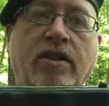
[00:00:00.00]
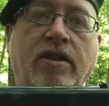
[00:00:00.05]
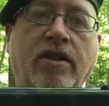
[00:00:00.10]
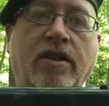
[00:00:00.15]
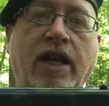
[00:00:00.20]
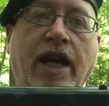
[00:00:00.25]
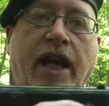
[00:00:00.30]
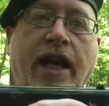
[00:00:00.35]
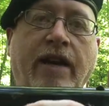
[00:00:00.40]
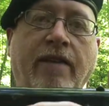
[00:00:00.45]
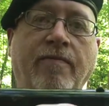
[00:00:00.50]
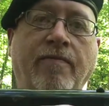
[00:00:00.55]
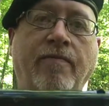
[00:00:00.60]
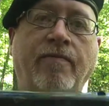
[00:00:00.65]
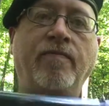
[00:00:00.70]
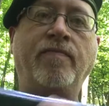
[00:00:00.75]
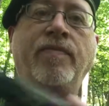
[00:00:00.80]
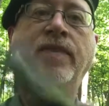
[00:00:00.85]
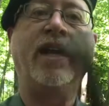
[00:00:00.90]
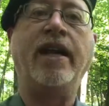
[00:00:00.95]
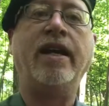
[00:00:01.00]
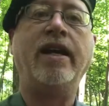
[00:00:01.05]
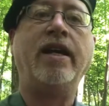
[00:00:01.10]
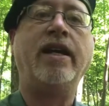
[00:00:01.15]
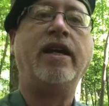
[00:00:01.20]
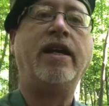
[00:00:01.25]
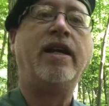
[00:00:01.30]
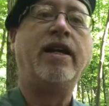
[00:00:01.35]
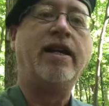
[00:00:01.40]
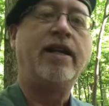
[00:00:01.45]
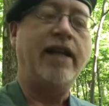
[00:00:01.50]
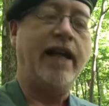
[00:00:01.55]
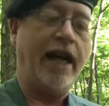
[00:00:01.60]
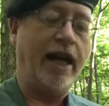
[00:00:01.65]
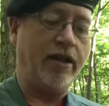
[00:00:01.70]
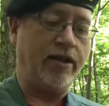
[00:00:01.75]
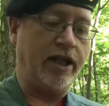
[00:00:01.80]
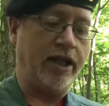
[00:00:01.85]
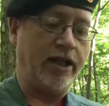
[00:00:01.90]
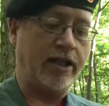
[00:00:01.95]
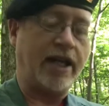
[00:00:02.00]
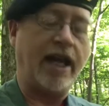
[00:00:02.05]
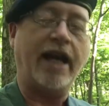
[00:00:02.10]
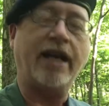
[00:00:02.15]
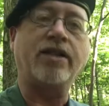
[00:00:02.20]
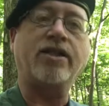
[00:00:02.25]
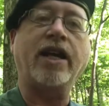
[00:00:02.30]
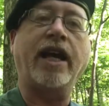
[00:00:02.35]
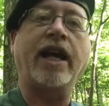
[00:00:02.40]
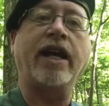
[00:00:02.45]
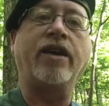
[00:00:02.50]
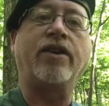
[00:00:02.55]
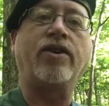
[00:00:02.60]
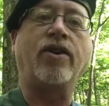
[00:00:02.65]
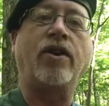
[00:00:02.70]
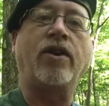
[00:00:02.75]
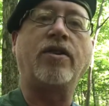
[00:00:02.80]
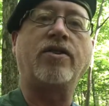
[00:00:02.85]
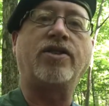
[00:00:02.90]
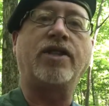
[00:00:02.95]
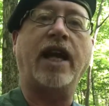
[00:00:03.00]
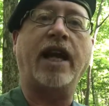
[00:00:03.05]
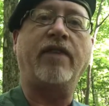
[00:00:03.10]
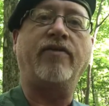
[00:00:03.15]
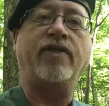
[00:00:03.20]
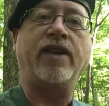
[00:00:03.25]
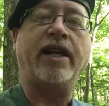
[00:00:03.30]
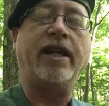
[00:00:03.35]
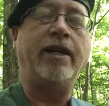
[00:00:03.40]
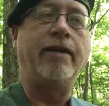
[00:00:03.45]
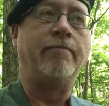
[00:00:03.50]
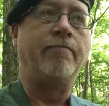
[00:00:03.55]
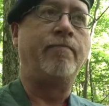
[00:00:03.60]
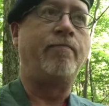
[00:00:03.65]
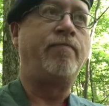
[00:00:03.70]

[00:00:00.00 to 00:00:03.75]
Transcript: Okay, now this has a third safety